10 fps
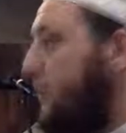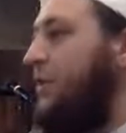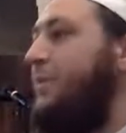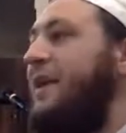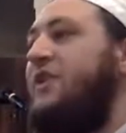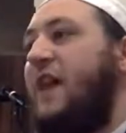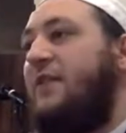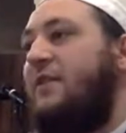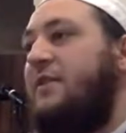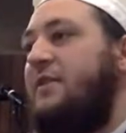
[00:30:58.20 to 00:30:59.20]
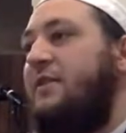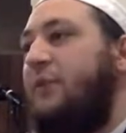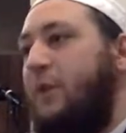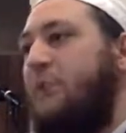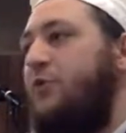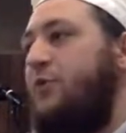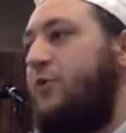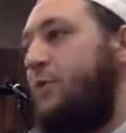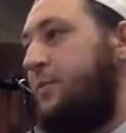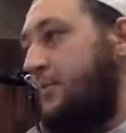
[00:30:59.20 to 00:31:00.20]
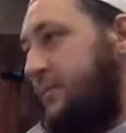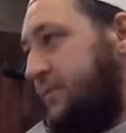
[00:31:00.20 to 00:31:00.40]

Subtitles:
would it be just for Him to do so?